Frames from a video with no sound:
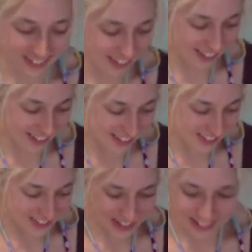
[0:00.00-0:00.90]

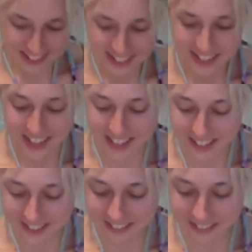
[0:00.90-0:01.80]
Let's try. And
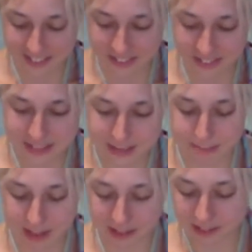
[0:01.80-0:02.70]
now we've got all this
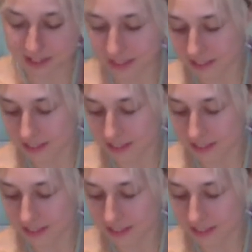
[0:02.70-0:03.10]
milk.